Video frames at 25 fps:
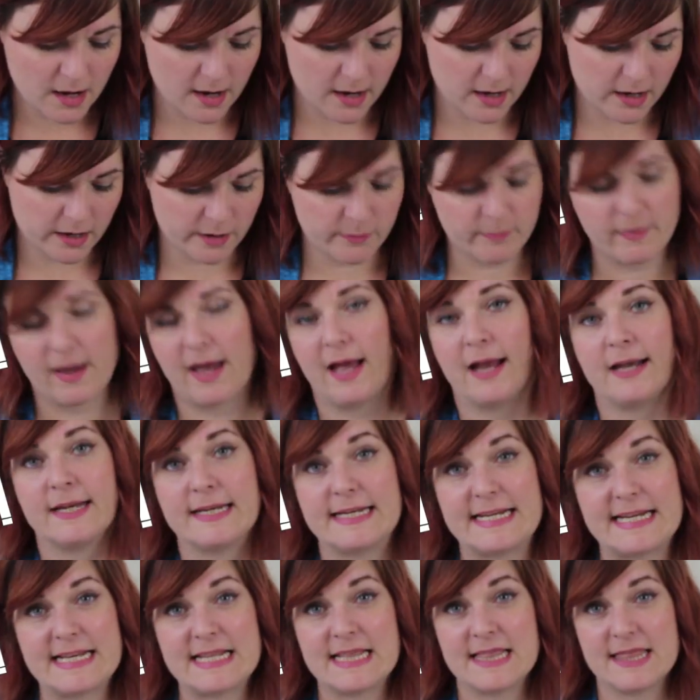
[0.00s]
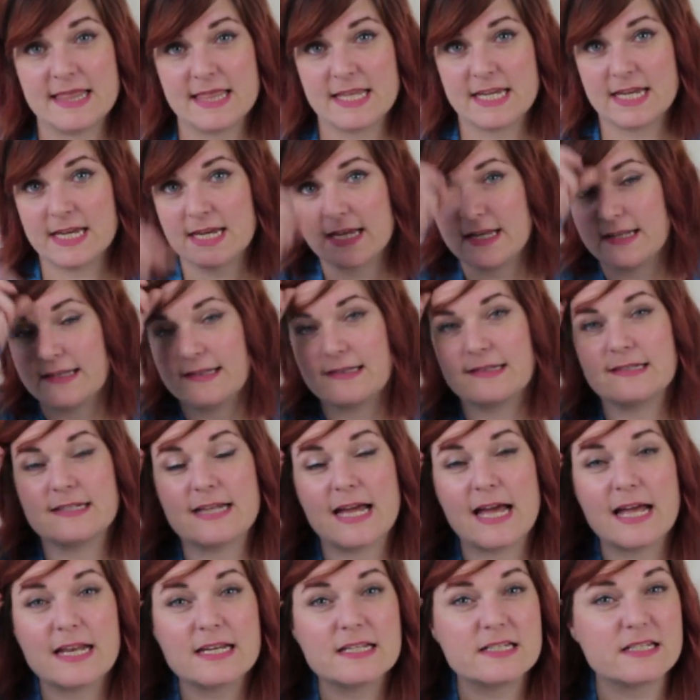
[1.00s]
And in the
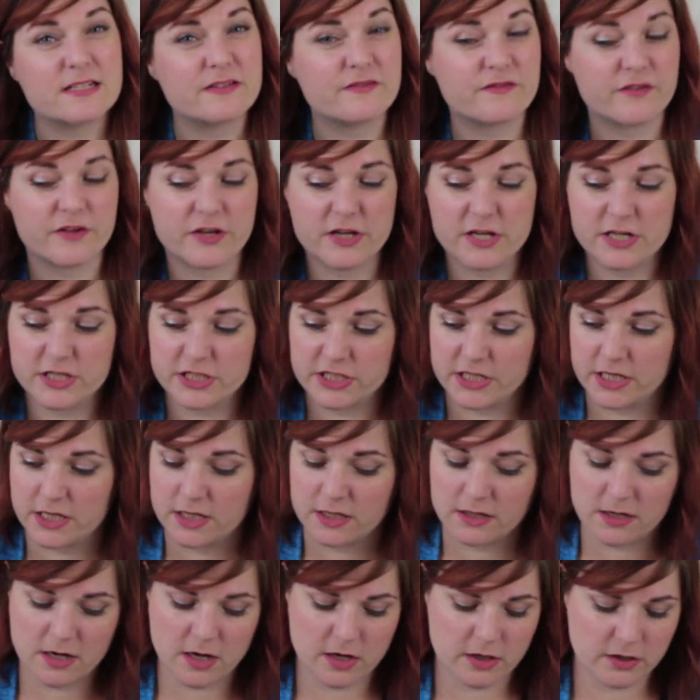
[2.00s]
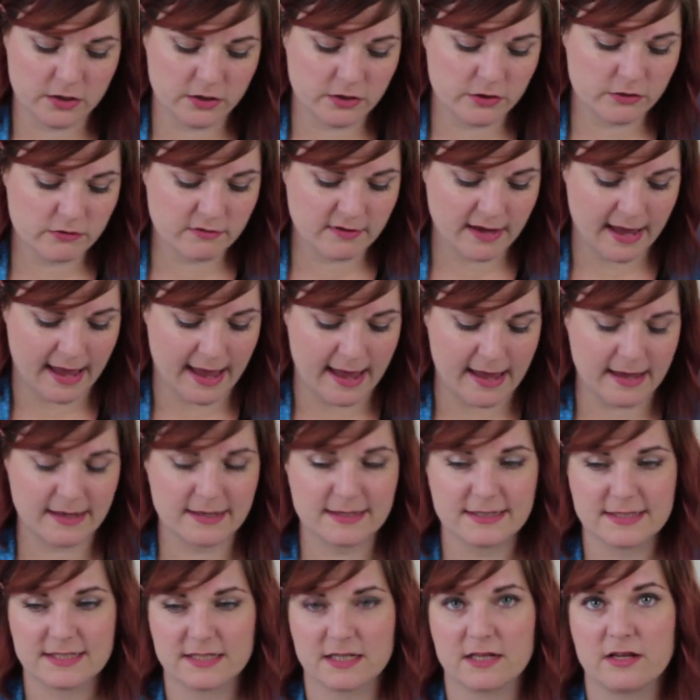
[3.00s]
standard version, you get
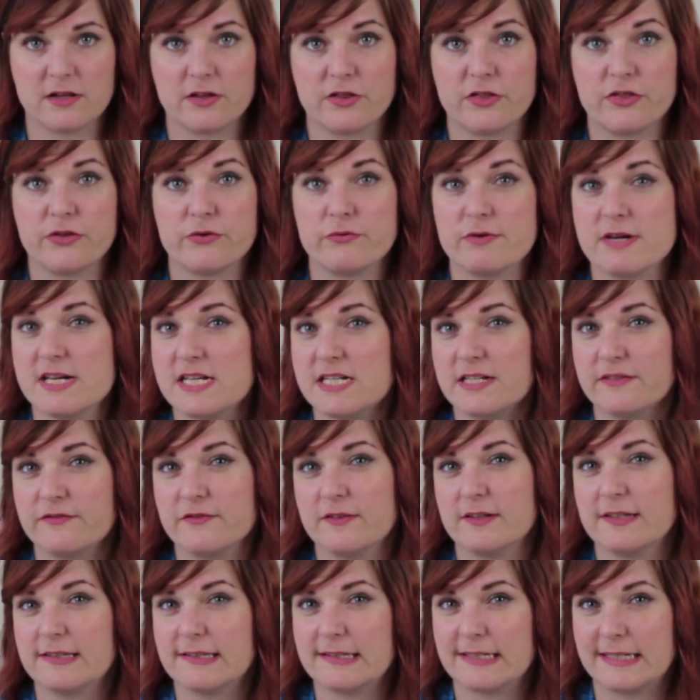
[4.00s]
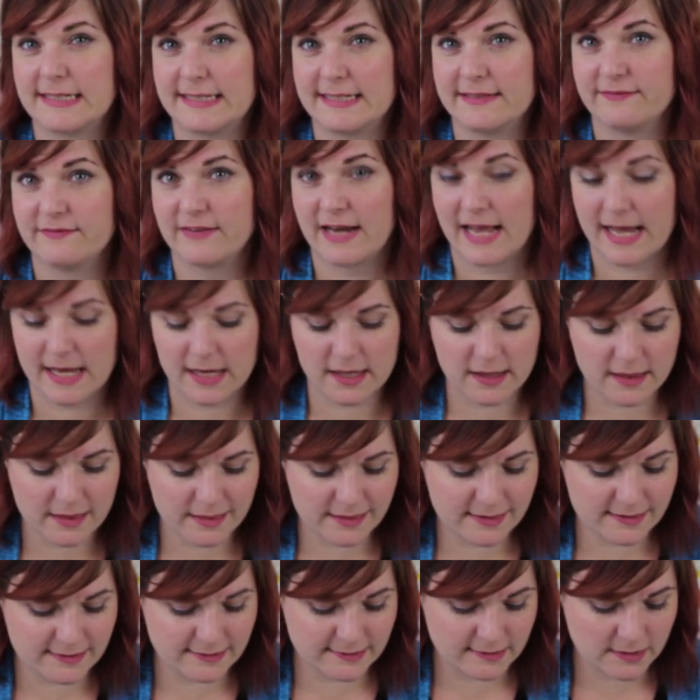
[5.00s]
3 different sleeve
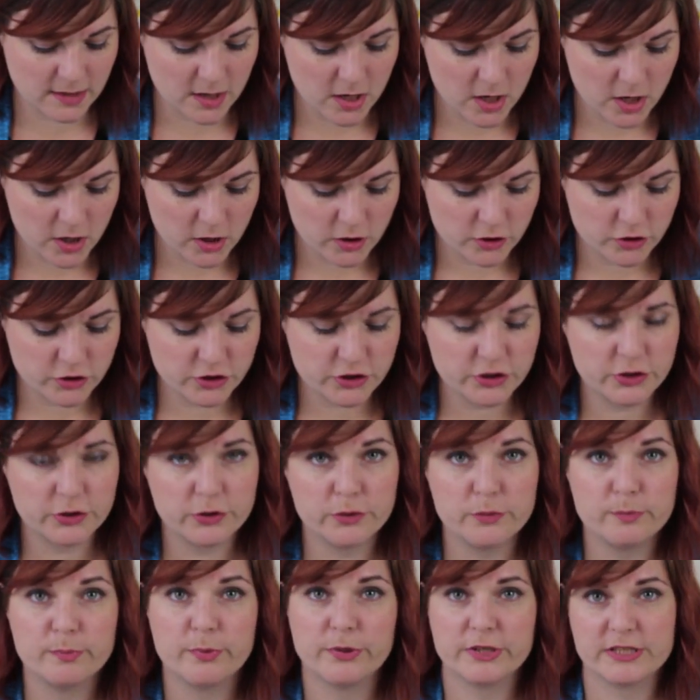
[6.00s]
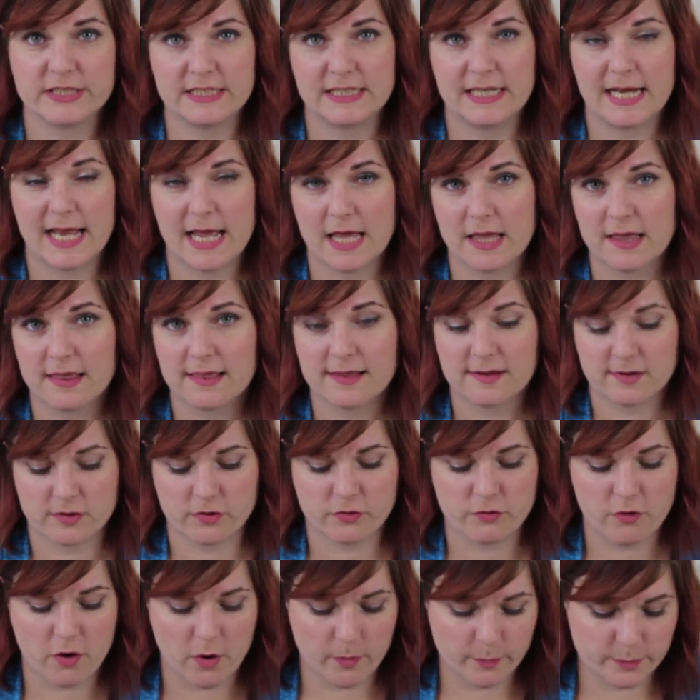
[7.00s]
lengths, 2 body lengths,
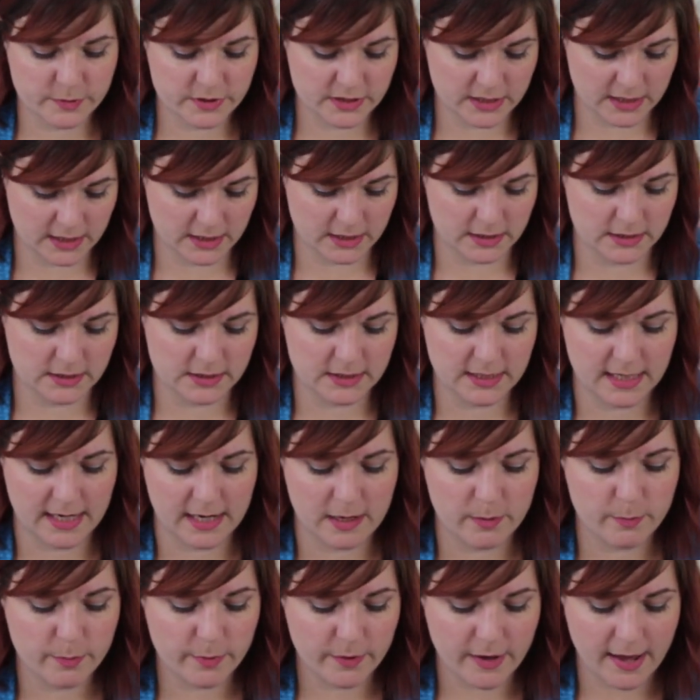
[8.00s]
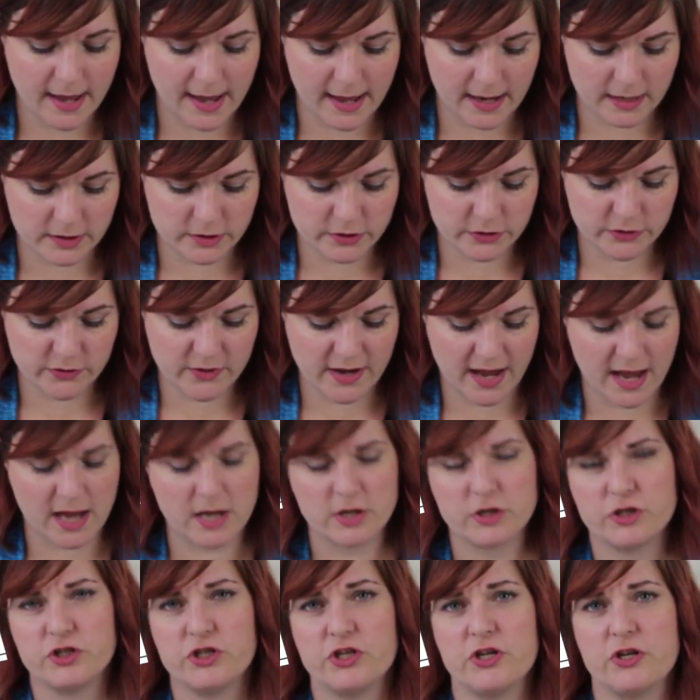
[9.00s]
cropped and hip, and you
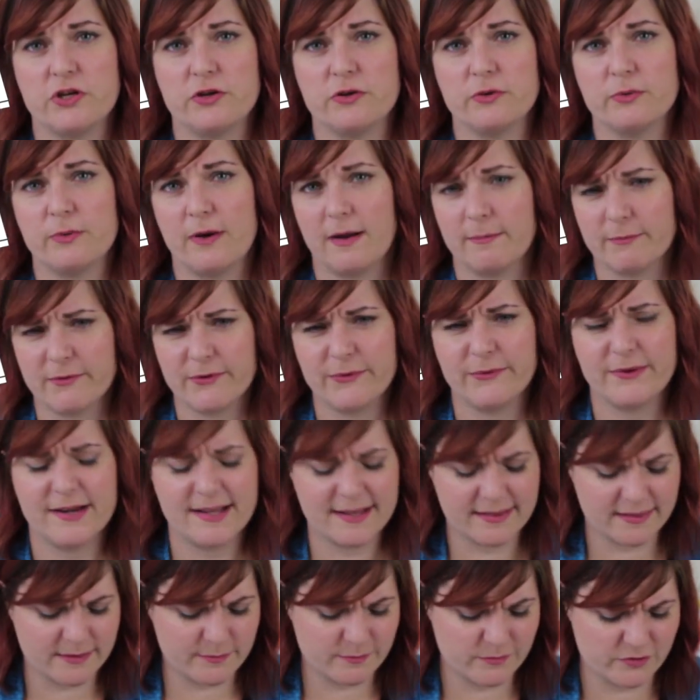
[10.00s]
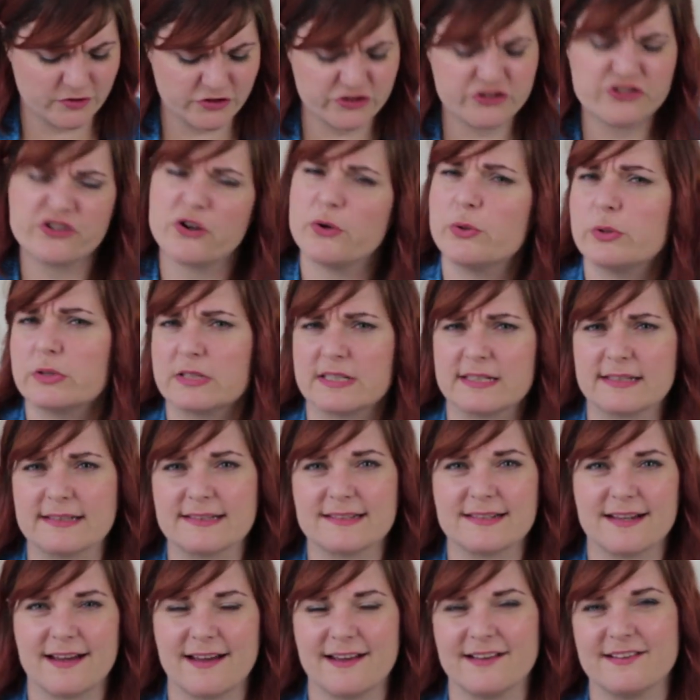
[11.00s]
get 2, I'm calling them shoulder
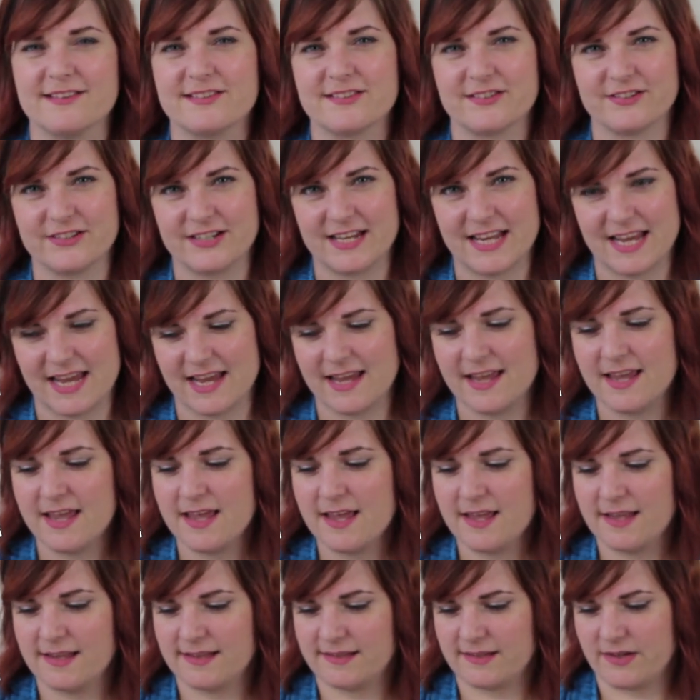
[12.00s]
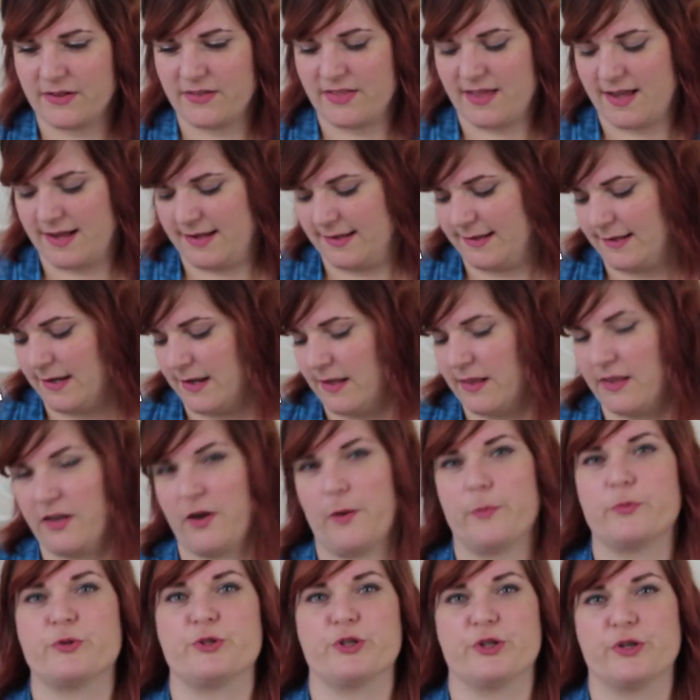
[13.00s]
styles on here, so there's
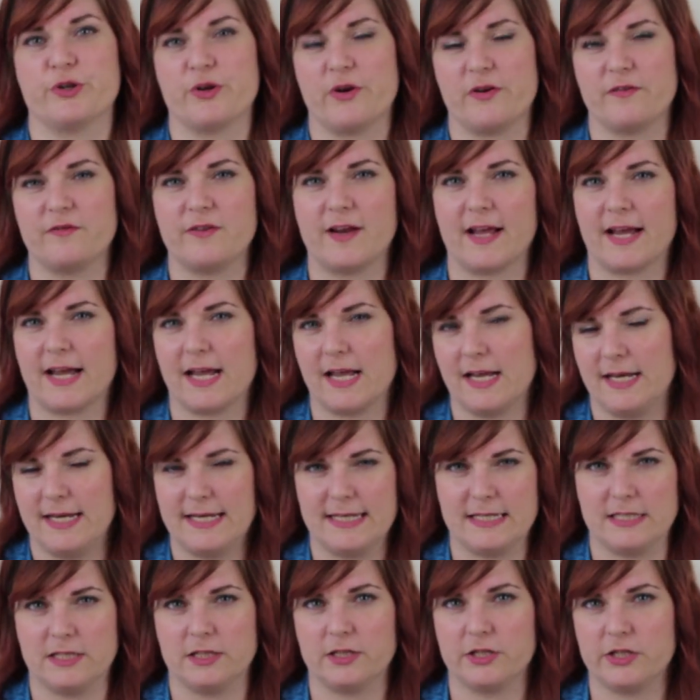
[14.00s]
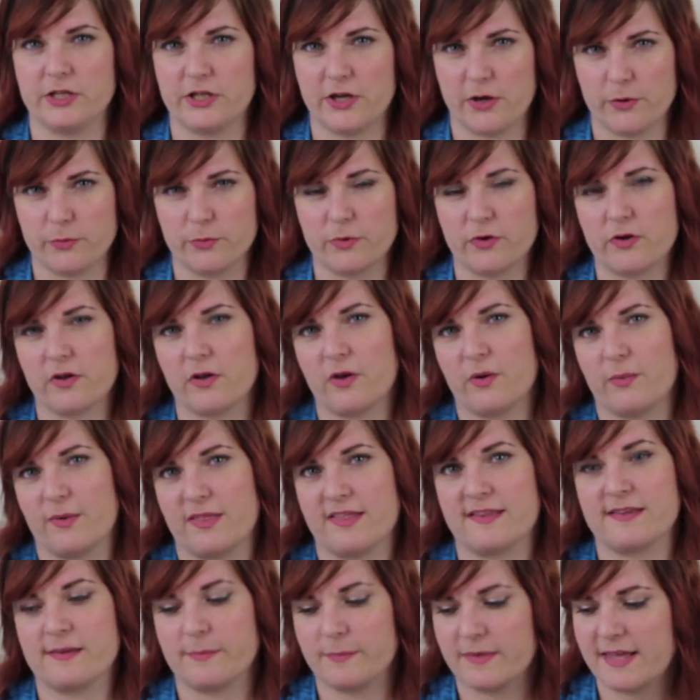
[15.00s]
the option of like a little yoke
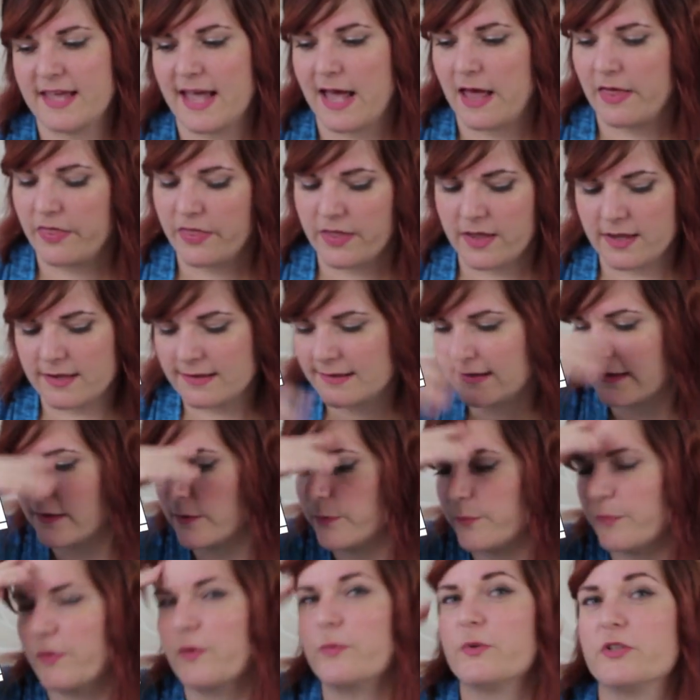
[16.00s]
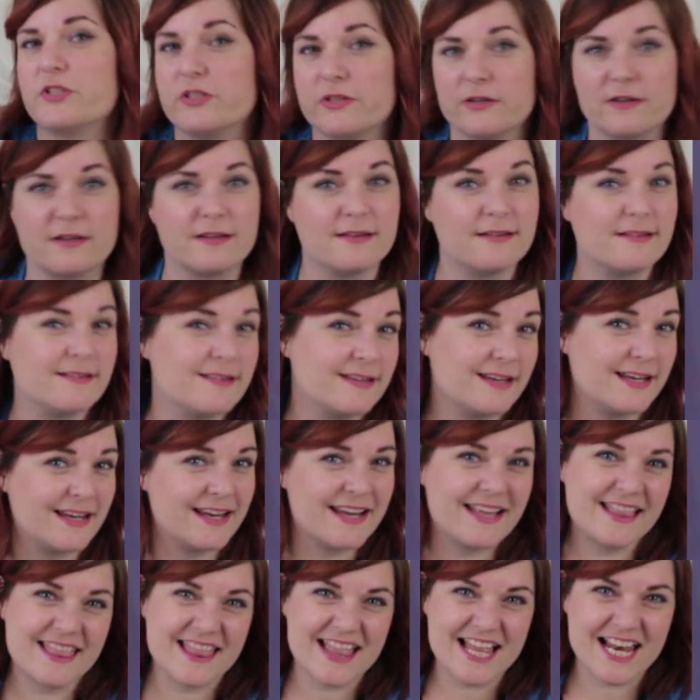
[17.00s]
with some gathers, which you can
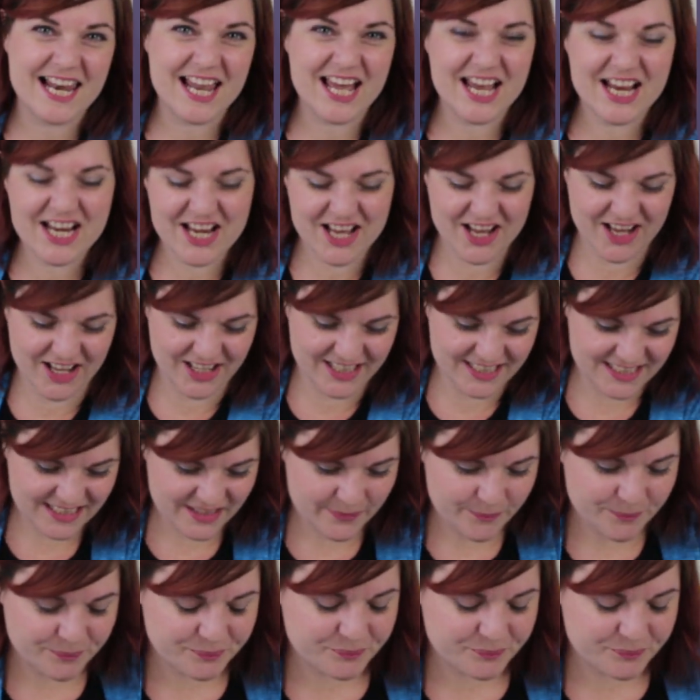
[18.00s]
see in the line art.